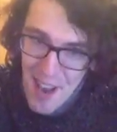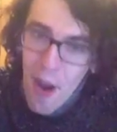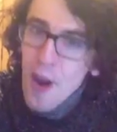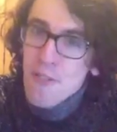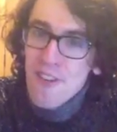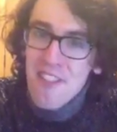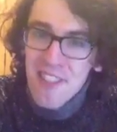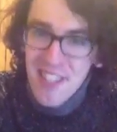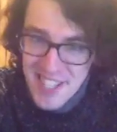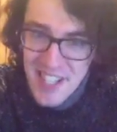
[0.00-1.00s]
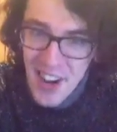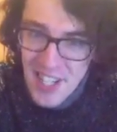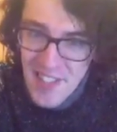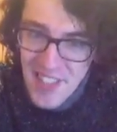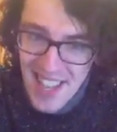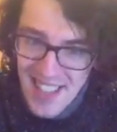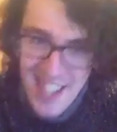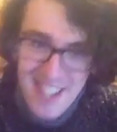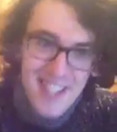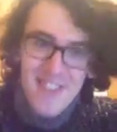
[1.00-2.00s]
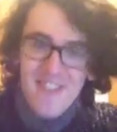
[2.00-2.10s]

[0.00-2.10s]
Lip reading: over in this side of the Atlantic,